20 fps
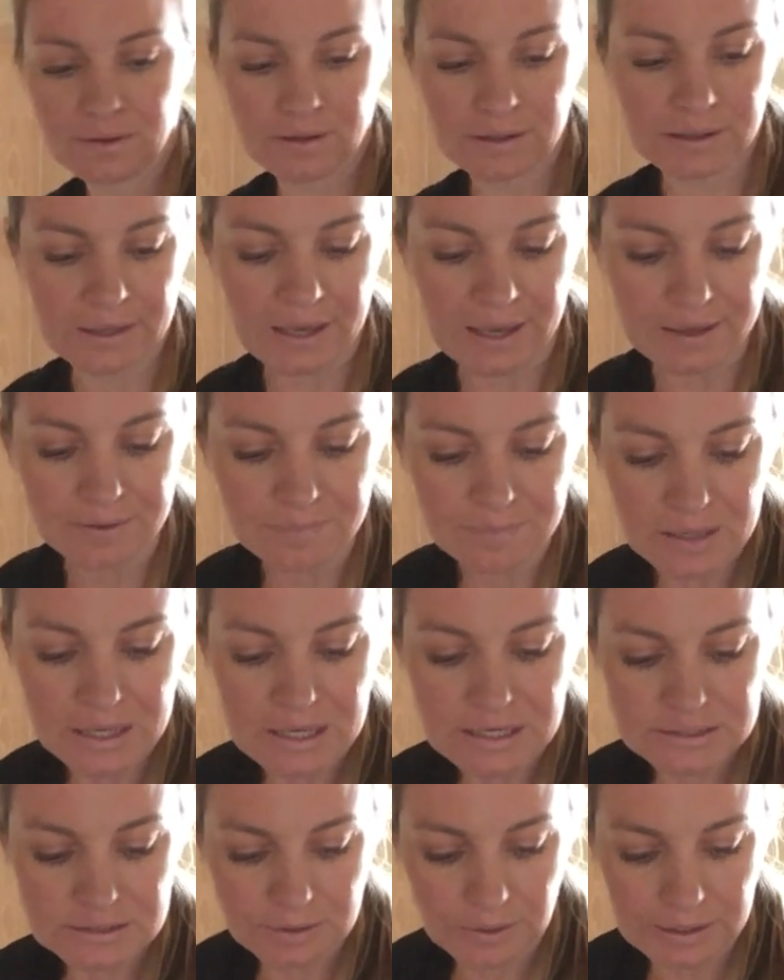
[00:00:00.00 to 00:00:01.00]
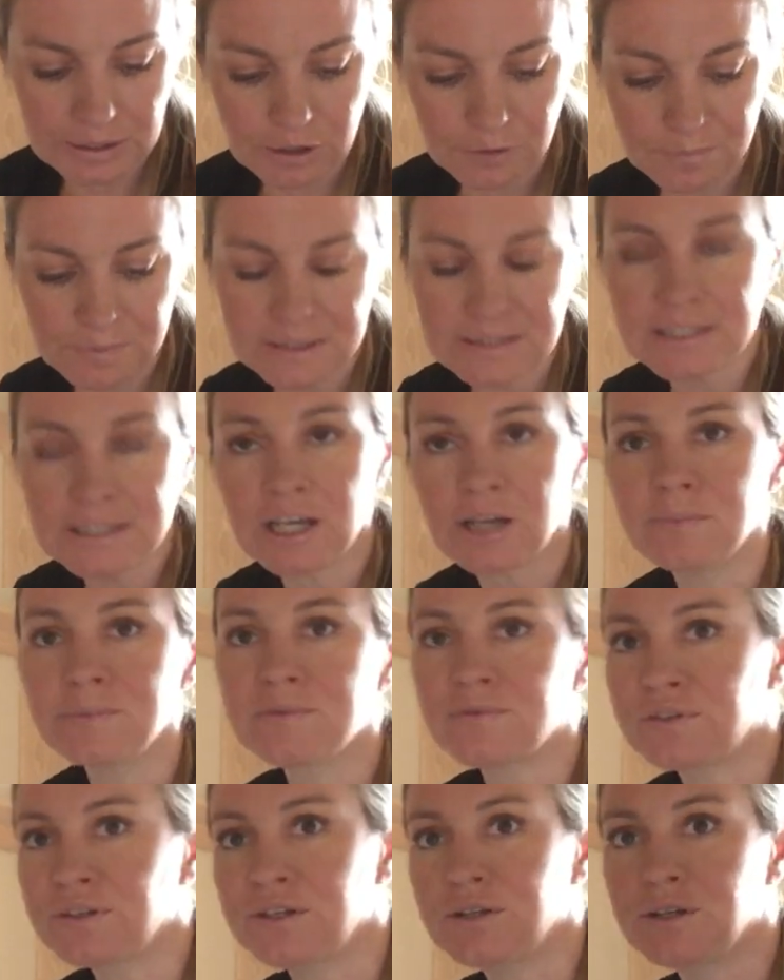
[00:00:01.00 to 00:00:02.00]
Okay? So I hope this helps
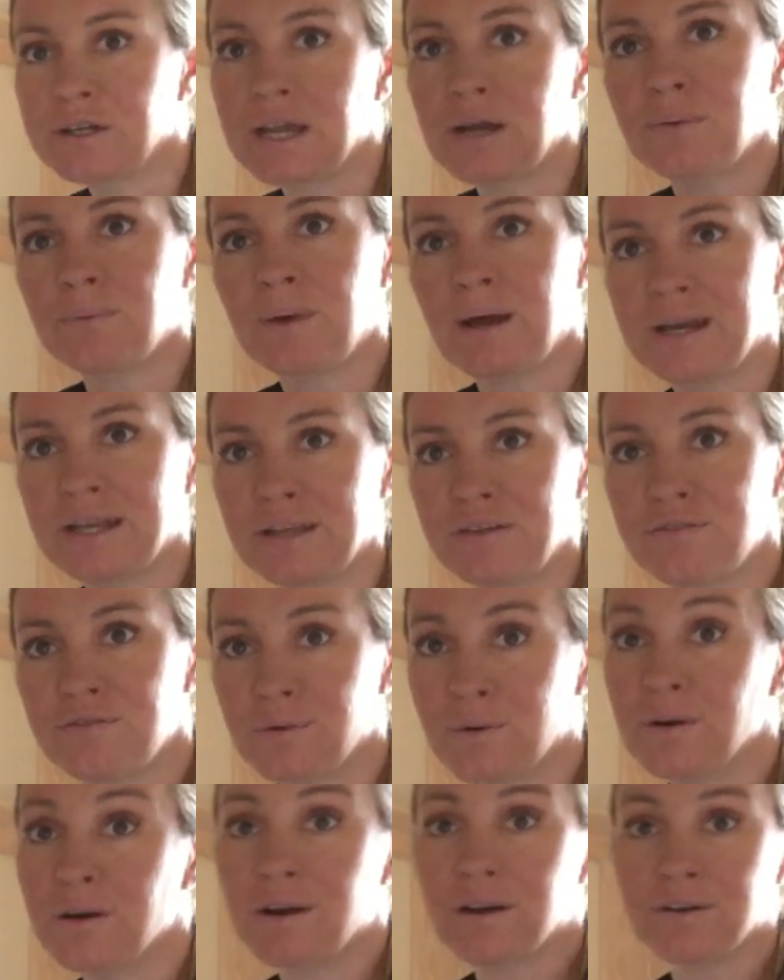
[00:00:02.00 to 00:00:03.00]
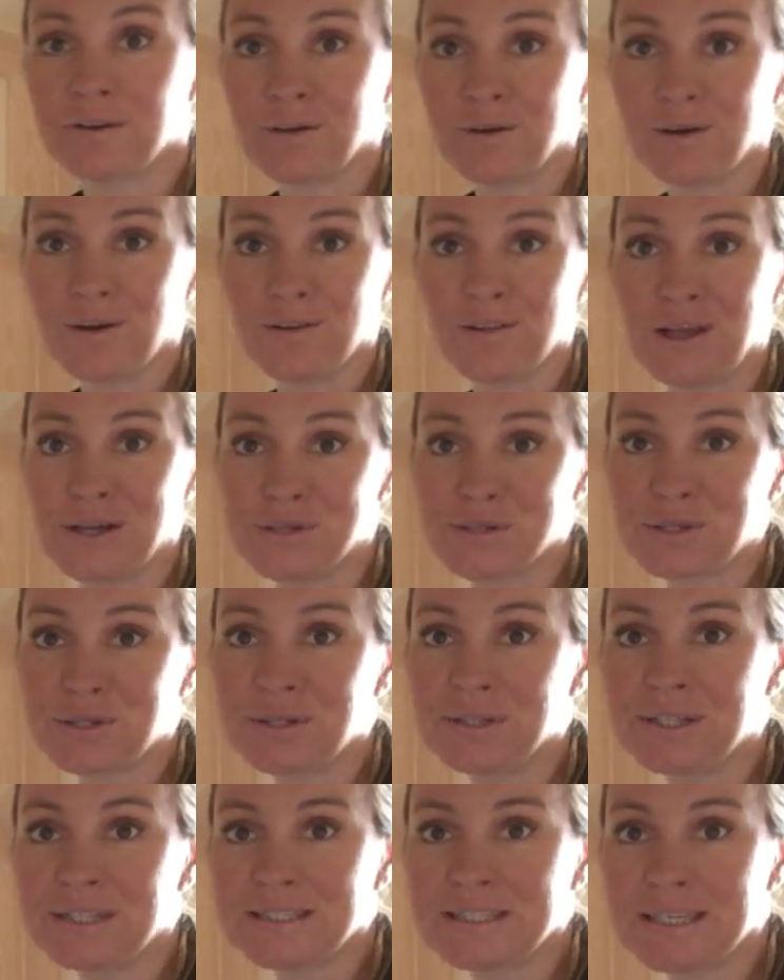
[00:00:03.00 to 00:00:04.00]
for you to get ready for our
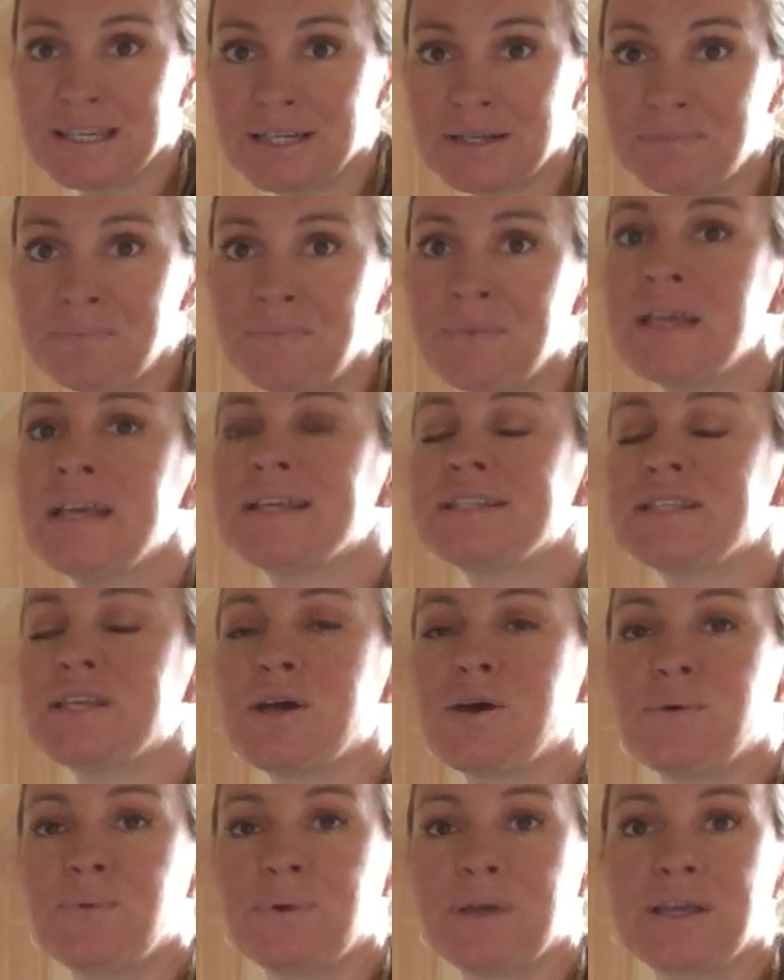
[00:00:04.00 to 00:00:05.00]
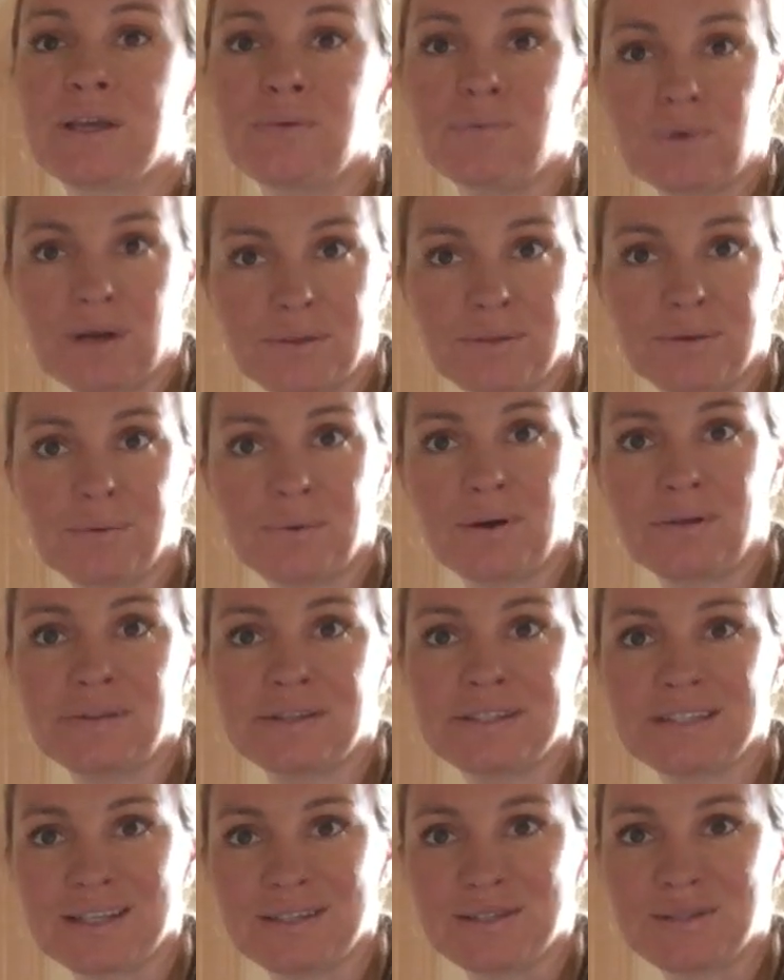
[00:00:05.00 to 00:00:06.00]
neurological exam so we can run through all the
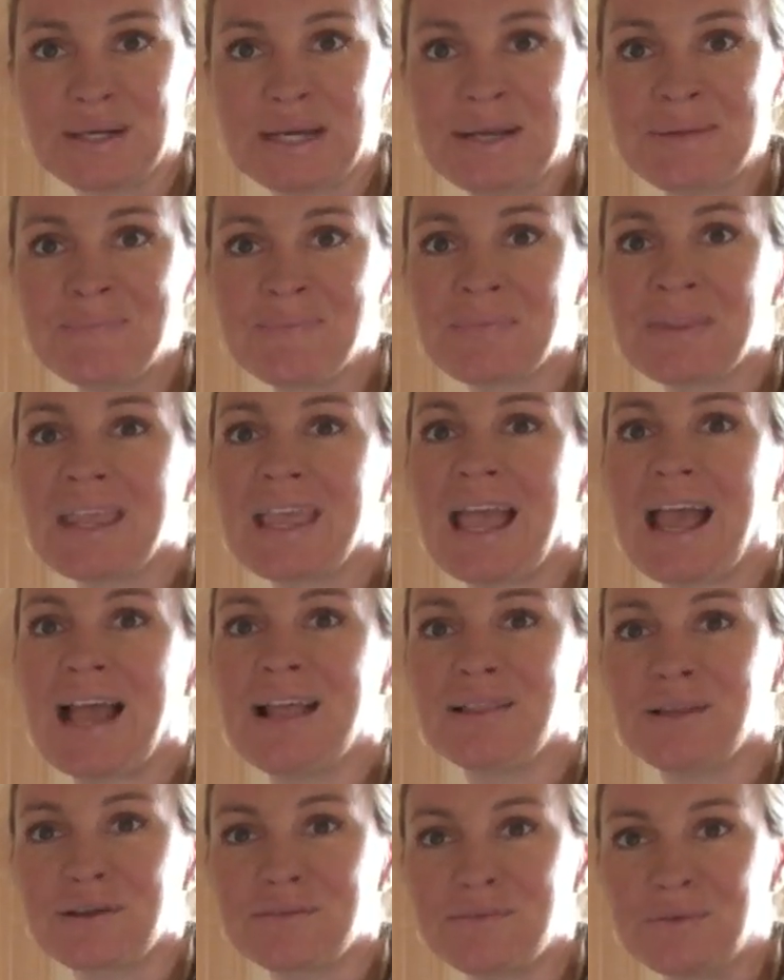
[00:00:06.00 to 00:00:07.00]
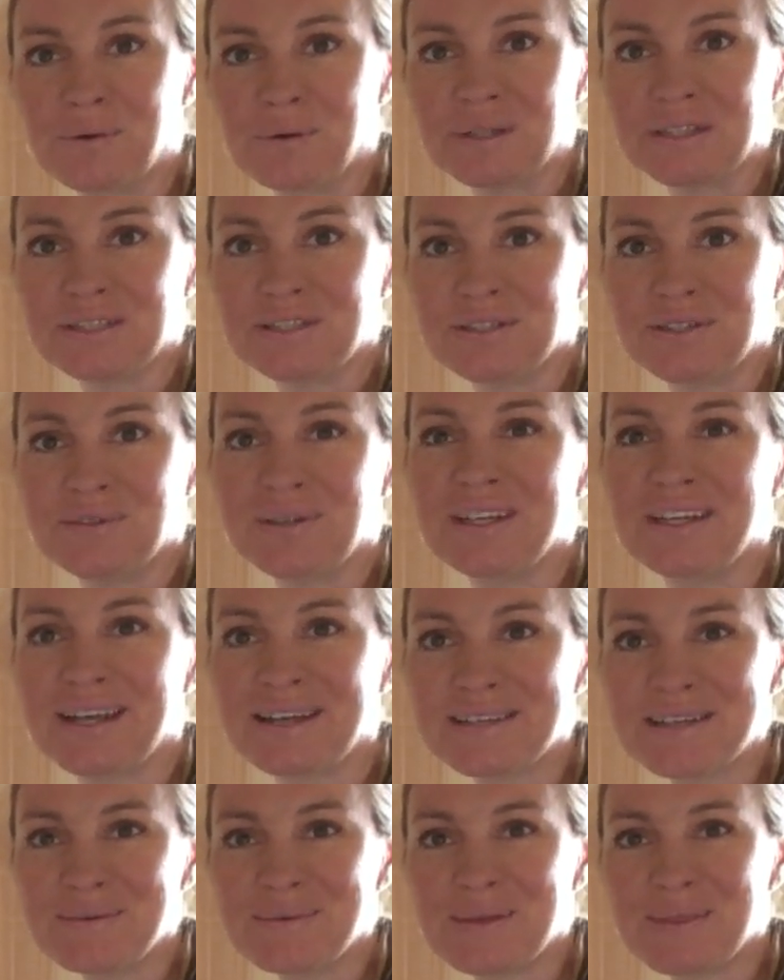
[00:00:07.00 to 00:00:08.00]
sensory. I look forward to
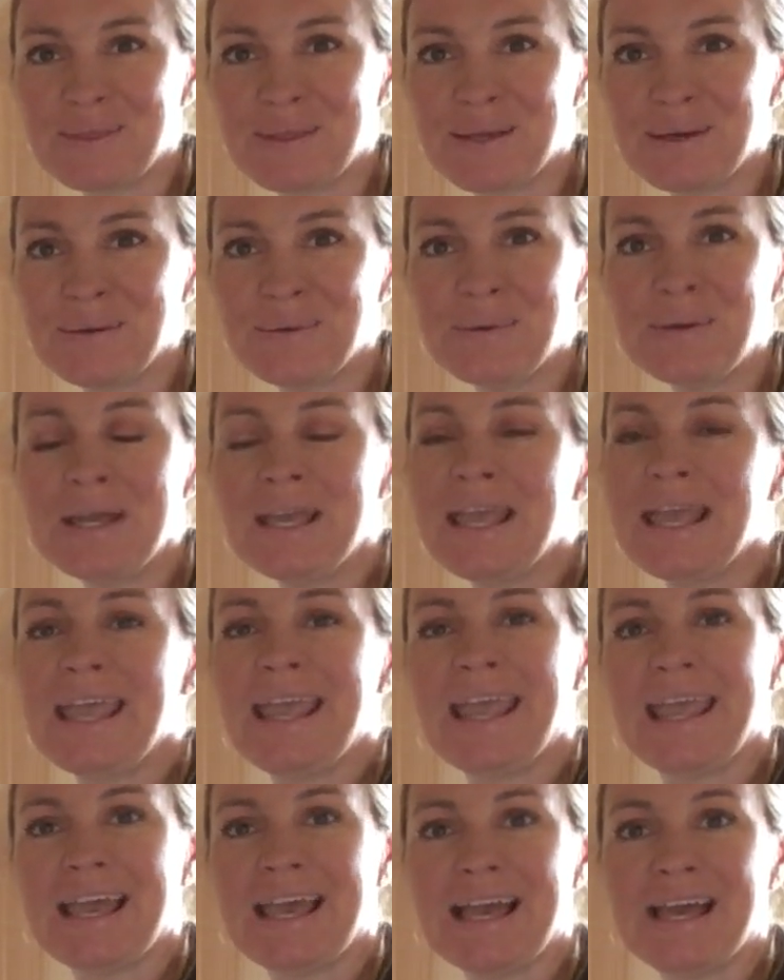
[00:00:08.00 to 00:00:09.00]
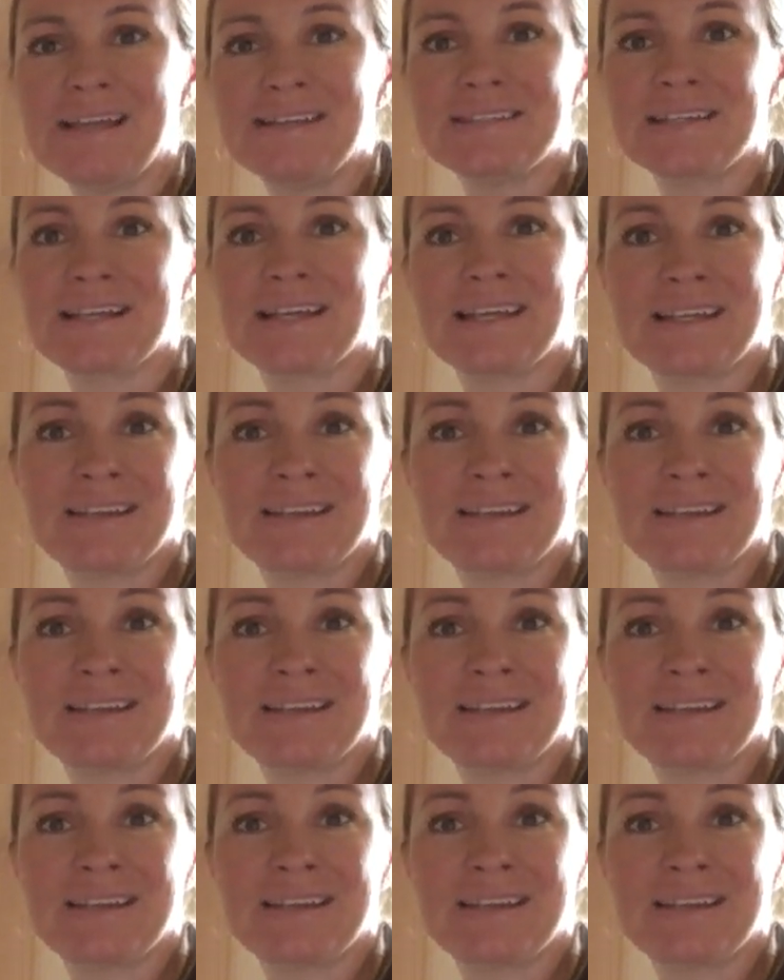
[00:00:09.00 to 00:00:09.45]
connecting with you and